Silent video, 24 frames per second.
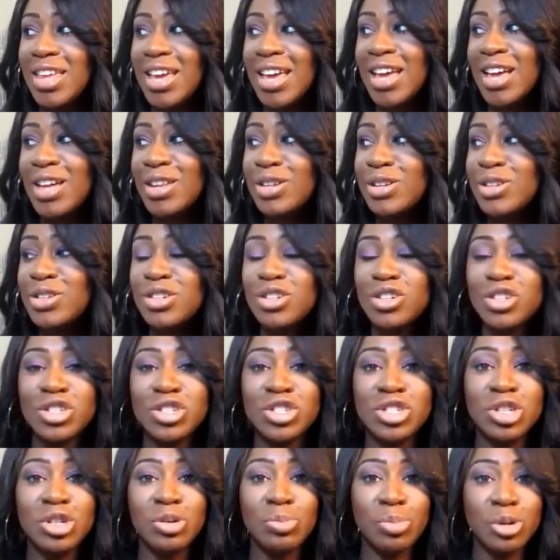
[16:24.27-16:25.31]
the handles are
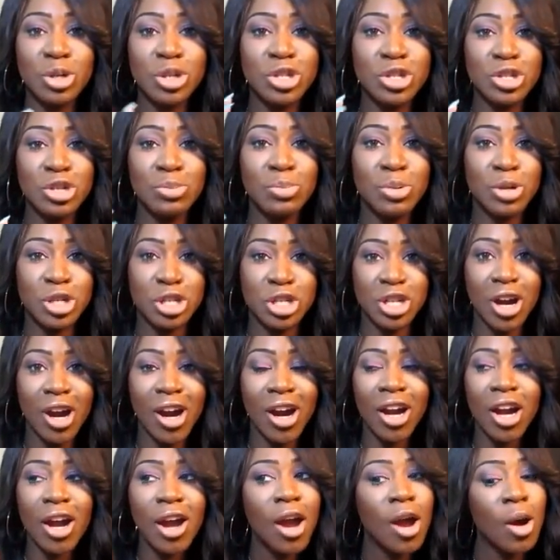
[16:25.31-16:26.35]
super, super
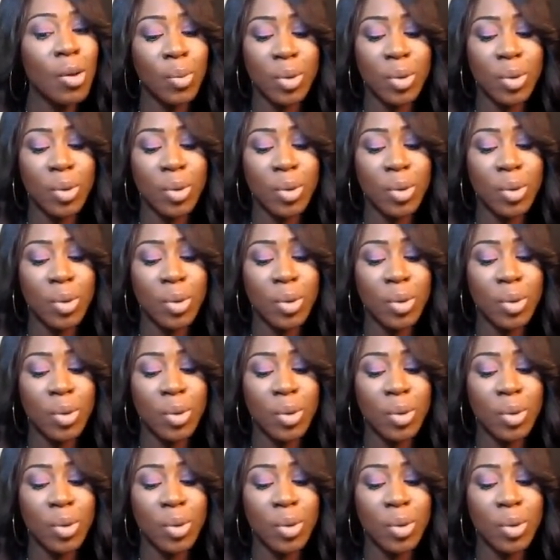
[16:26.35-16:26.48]
dark,